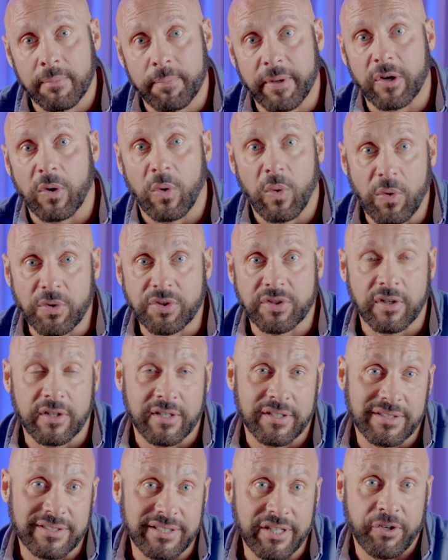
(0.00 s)
but also
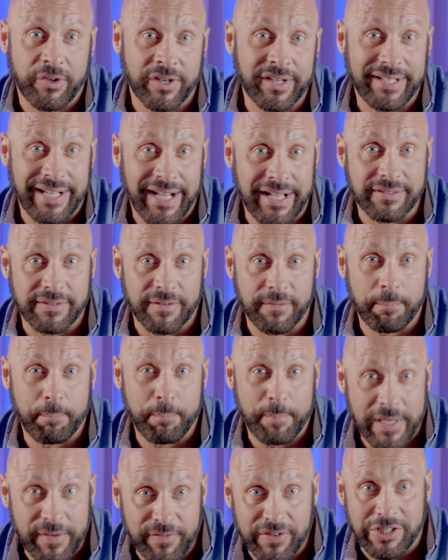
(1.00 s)
considering it as a
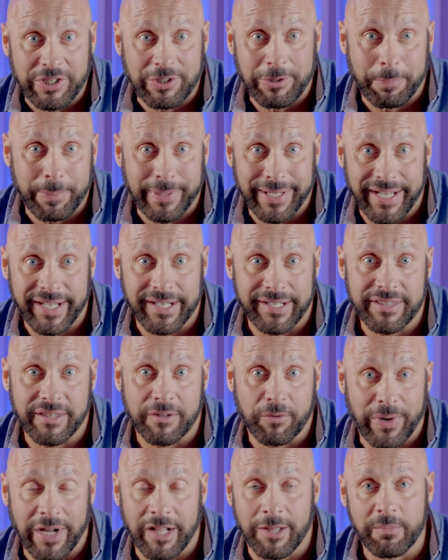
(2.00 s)
pivotal player in
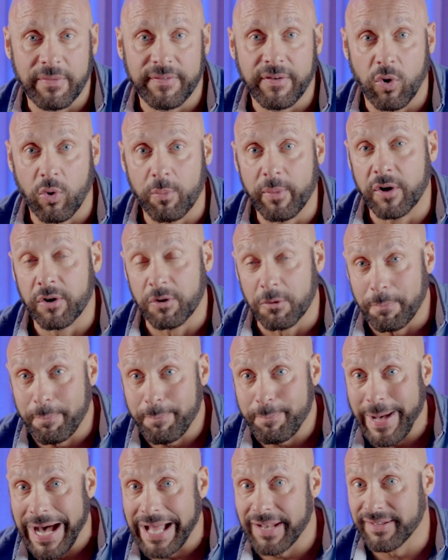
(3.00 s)
the realm of hormonal
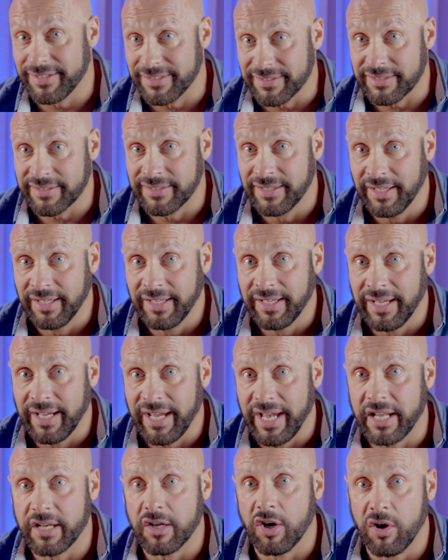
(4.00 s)
balance
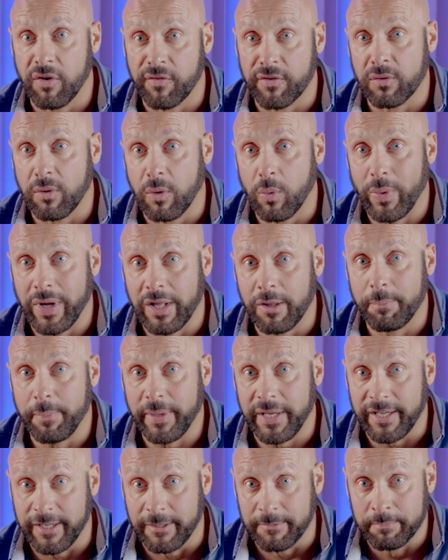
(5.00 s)
and overall well
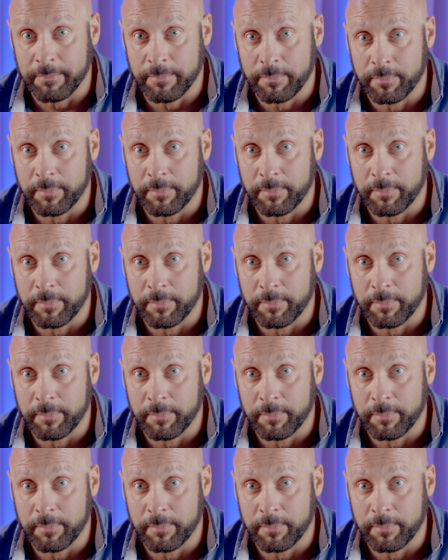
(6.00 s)
being.